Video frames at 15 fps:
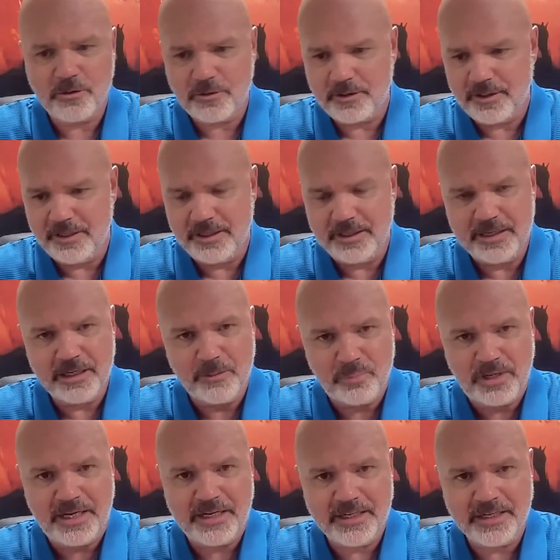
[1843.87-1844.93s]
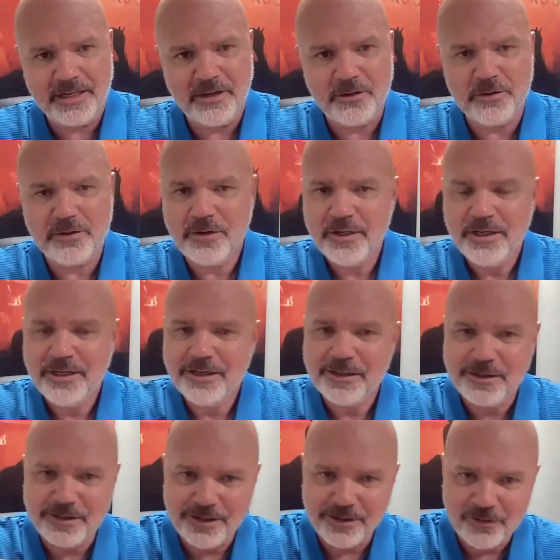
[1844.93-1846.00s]
and get a plan together,
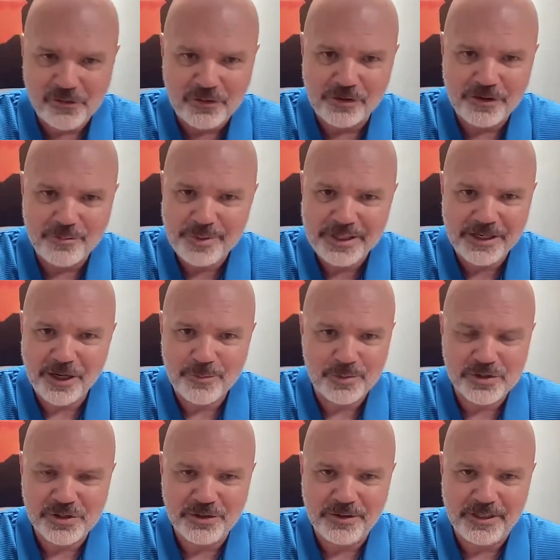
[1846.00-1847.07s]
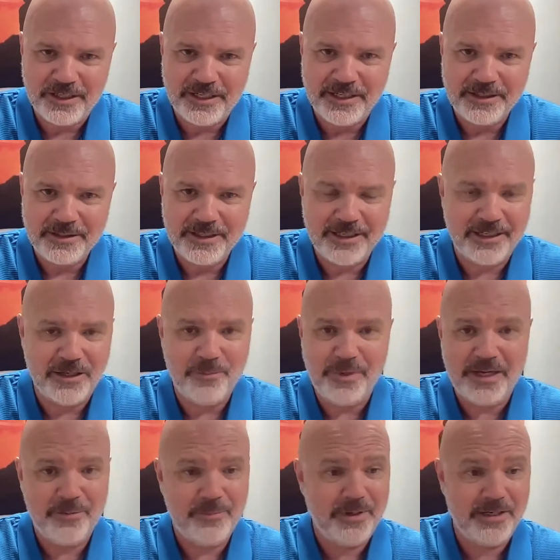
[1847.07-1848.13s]
there's going to be an opportunity. And it
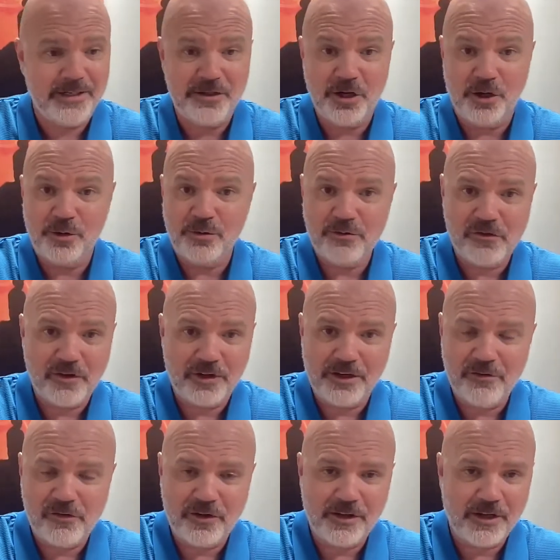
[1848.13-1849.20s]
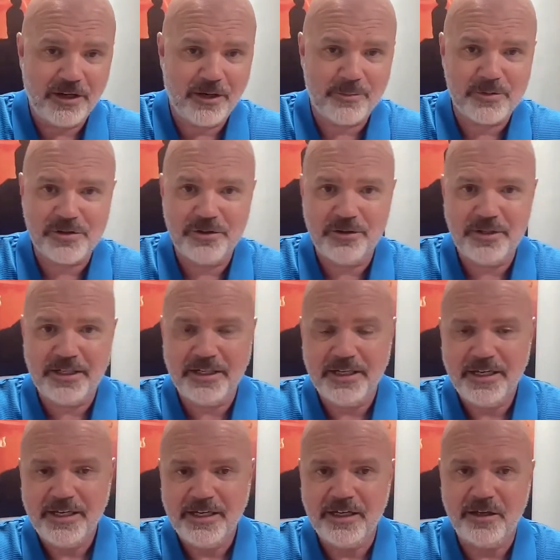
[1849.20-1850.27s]
may be DOGE that gives you that opportunity.
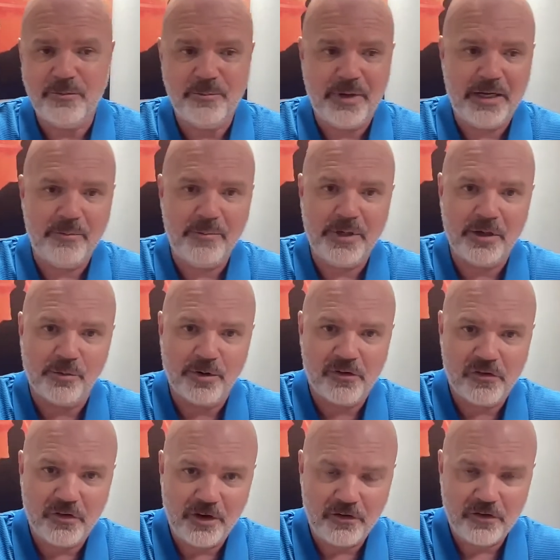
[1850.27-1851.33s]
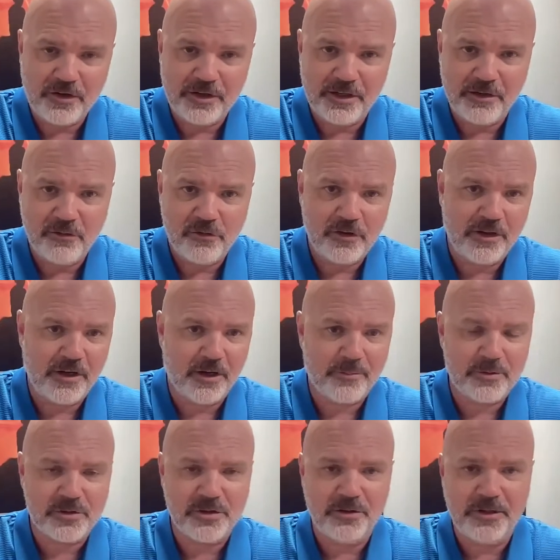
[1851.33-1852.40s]
It may be a recession that gives you the
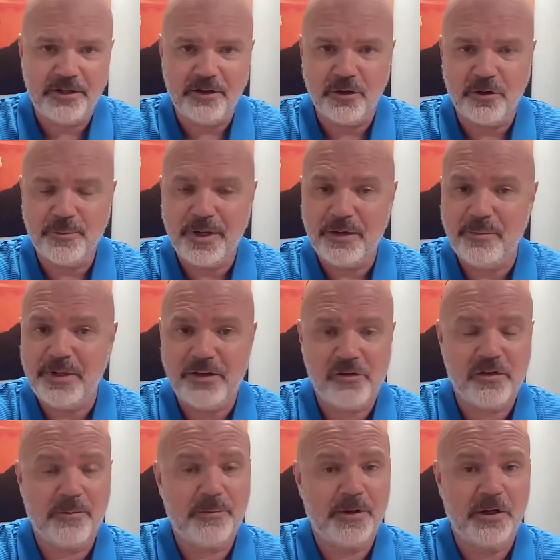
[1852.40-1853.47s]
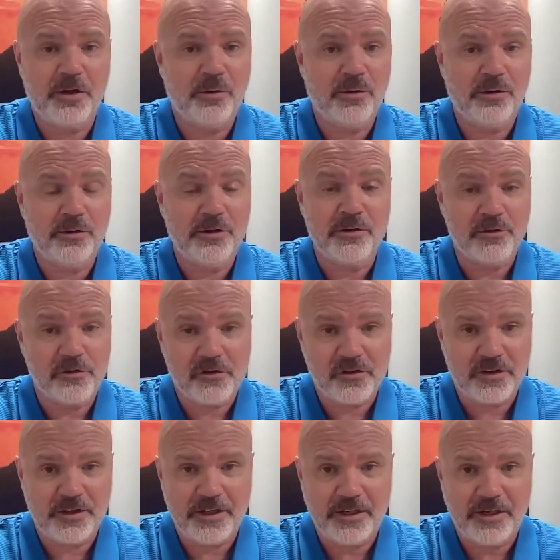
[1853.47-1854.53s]
opportunity. There may be something going on in your
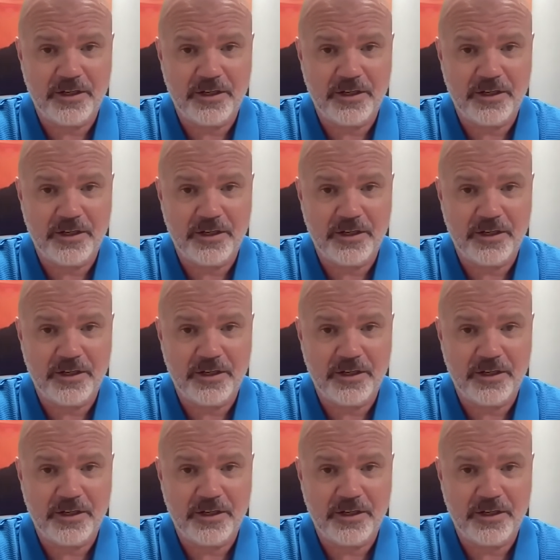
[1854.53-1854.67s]
city